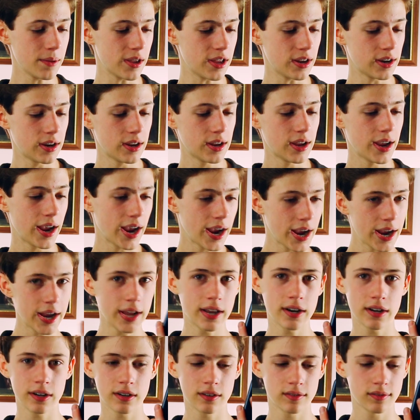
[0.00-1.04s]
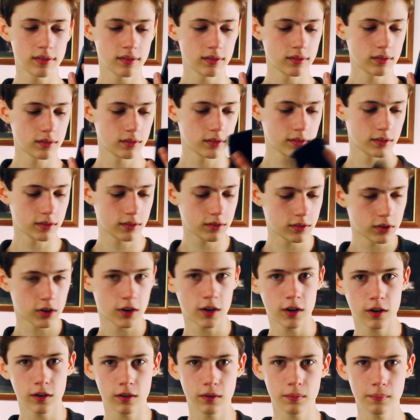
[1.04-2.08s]
it and
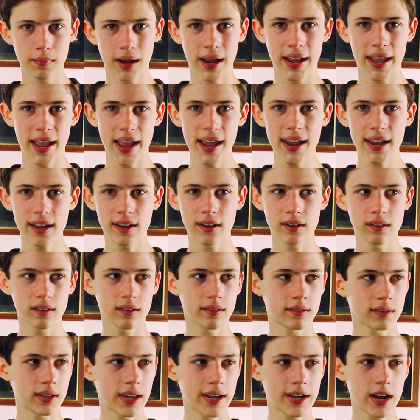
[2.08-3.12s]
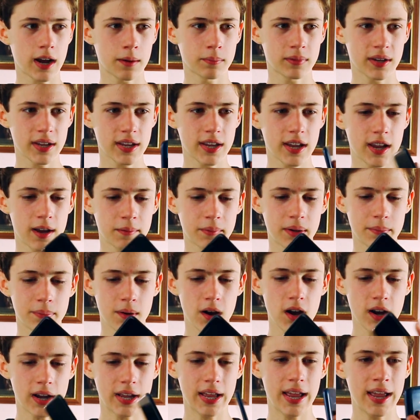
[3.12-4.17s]
turn my hand like I'm taking it out of my
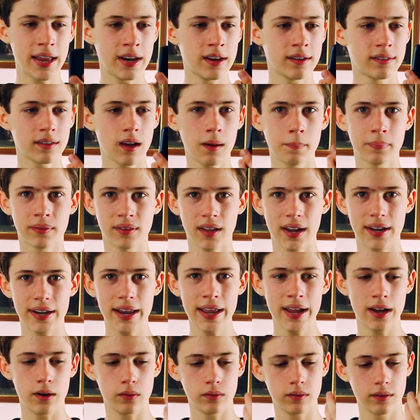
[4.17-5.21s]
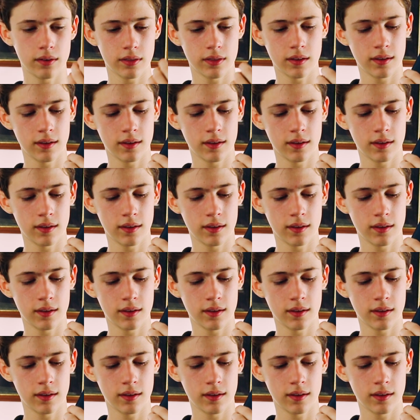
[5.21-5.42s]
pocket, and it's upside down.